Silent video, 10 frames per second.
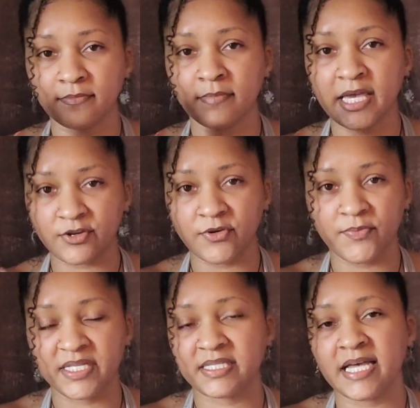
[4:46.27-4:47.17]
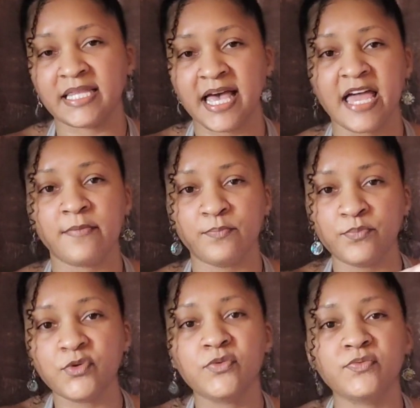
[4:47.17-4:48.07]
my Caribbean side that had
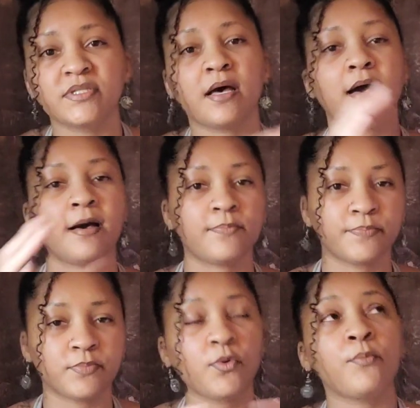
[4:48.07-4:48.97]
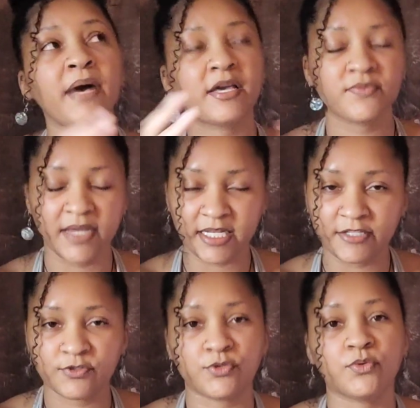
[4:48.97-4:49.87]
moved up, well,
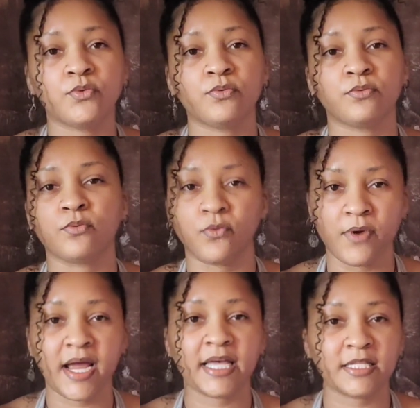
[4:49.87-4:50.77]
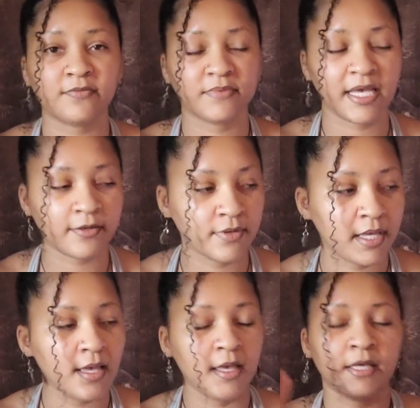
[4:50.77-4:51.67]
migrated to where I live now.
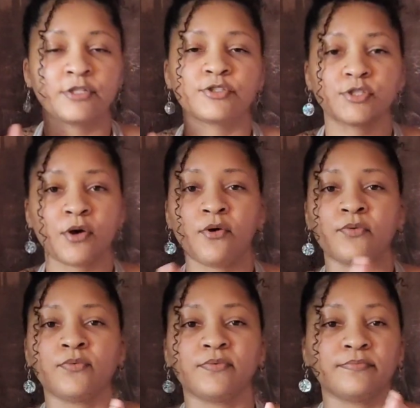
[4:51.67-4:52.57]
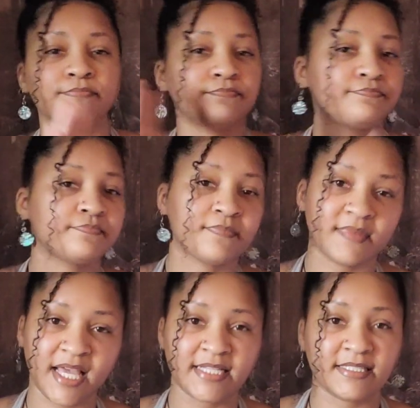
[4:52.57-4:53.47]
So
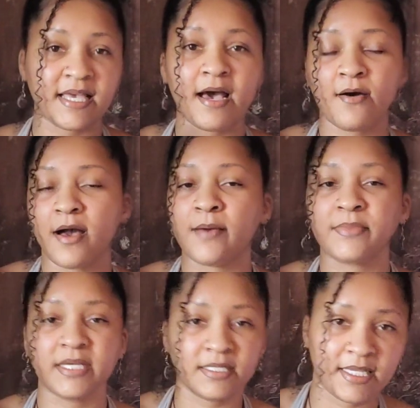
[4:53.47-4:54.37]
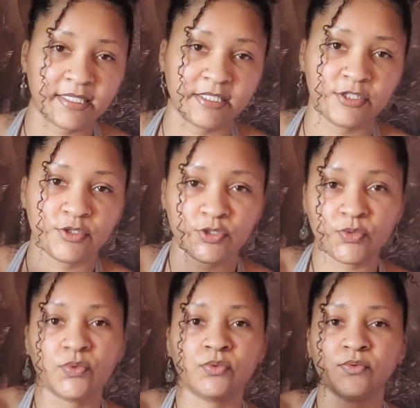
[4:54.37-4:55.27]
that's how I'm connected
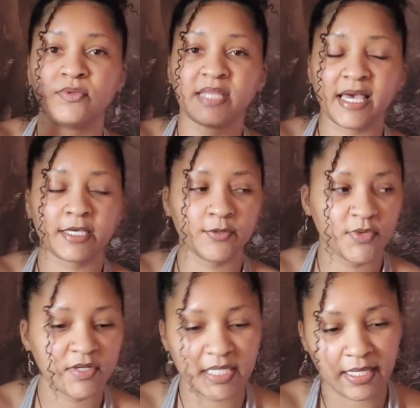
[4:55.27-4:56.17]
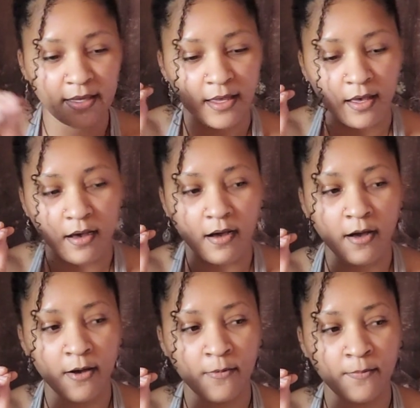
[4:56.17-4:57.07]
to that community.
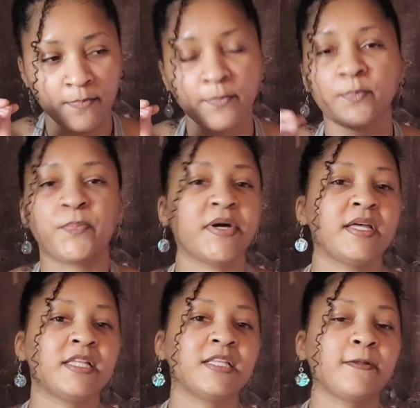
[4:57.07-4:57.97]
But